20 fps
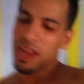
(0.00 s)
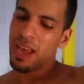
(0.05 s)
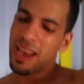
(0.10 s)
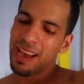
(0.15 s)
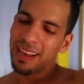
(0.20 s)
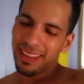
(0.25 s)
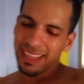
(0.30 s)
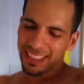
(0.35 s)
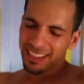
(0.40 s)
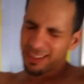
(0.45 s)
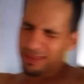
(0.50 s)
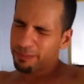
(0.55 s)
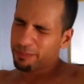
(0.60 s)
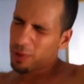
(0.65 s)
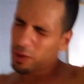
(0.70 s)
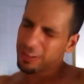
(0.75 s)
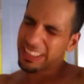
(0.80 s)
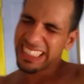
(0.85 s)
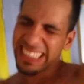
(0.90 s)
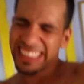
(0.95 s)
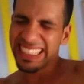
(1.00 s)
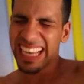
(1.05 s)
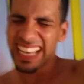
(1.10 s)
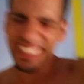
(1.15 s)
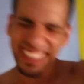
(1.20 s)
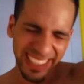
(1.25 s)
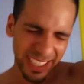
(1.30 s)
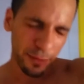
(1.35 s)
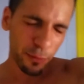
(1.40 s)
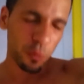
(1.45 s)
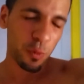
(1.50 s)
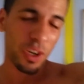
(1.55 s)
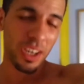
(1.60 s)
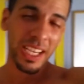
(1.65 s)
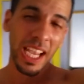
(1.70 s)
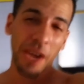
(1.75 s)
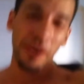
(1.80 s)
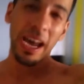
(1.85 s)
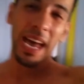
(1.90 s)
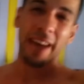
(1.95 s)
That's the most intensive
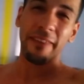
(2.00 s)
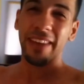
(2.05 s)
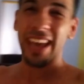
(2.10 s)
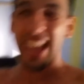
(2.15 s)
workout I have